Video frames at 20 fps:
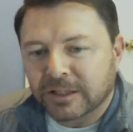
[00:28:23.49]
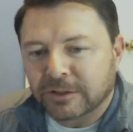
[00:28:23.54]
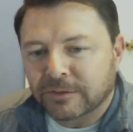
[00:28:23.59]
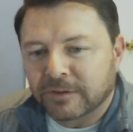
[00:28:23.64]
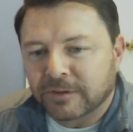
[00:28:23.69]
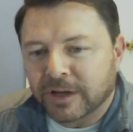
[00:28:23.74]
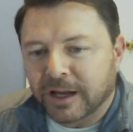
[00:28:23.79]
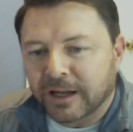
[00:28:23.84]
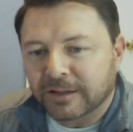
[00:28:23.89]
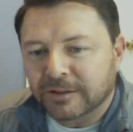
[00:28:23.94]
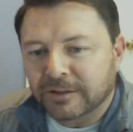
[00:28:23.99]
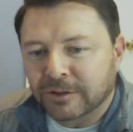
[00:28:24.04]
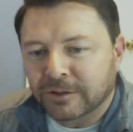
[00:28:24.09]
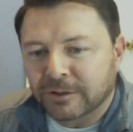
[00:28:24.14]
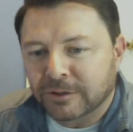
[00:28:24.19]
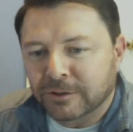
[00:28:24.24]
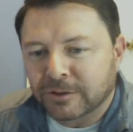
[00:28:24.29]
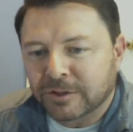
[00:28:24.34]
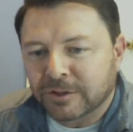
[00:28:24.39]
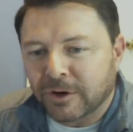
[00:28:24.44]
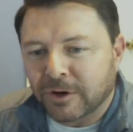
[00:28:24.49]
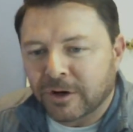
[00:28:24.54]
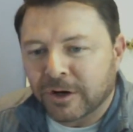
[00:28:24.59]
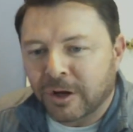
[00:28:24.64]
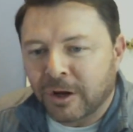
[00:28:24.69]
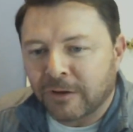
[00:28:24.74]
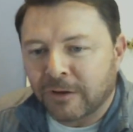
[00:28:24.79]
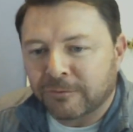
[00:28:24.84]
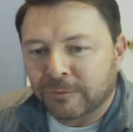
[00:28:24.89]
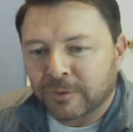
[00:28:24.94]
you start
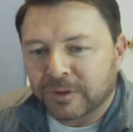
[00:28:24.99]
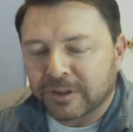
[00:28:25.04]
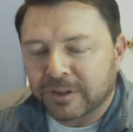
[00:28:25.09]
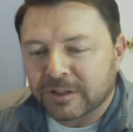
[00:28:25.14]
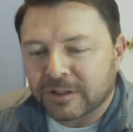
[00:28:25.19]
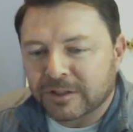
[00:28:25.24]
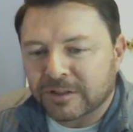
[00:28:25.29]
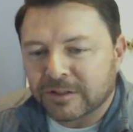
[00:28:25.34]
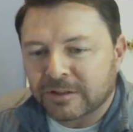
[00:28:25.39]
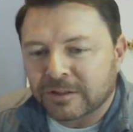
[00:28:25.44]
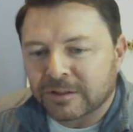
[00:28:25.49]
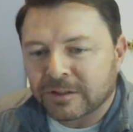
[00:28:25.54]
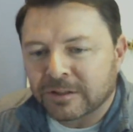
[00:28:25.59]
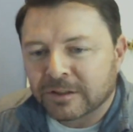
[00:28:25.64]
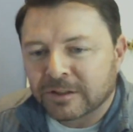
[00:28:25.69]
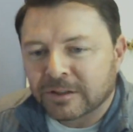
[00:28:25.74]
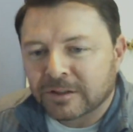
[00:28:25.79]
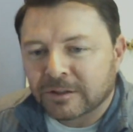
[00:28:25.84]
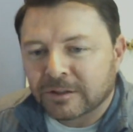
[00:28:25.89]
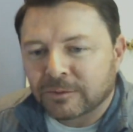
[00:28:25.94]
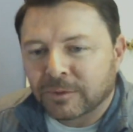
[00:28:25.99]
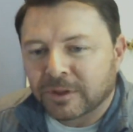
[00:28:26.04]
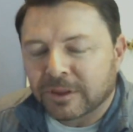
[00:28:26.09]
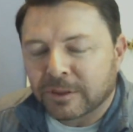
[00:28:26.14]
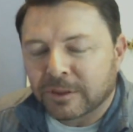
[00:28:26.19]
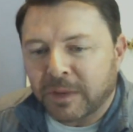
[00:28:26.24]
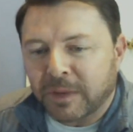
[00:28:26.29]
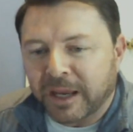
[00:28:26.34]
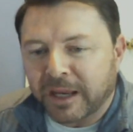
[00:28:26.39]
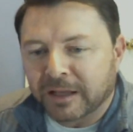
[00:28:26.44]
off with
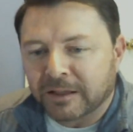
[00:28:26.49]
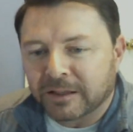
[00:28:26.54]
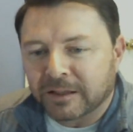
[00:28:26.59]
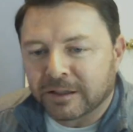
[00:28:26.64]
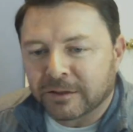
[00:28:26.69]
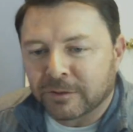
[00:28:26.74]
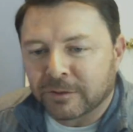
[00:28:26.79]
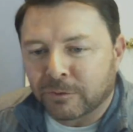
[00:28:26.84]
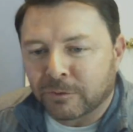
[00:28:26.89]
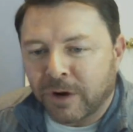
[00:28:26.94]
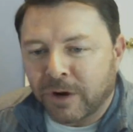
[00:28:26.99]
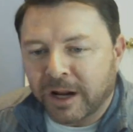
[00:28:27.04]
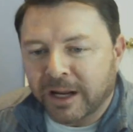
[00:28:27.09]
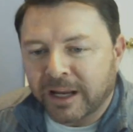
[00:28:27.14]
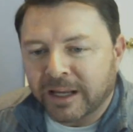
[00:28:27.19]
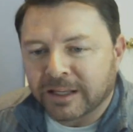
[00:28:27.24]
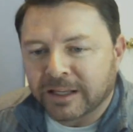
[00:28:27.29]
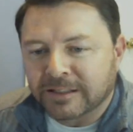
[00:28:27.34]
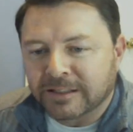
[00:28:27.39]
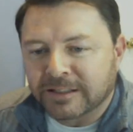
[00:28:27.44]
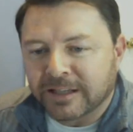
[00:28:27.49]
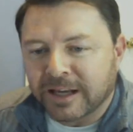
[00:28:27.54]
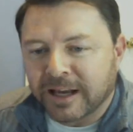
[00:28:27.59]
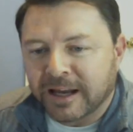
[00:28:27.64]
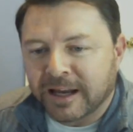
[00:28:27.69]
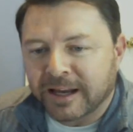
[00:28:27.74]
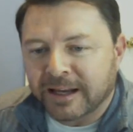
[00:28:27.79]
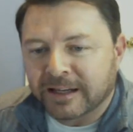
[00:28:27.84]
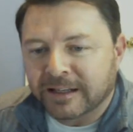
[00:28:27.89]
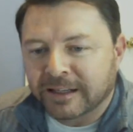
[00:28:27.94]
the panel on the right-hand
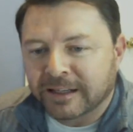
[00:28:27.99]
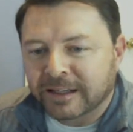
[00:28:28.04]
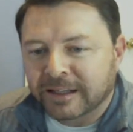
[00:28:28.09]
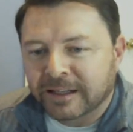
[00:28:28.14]
side.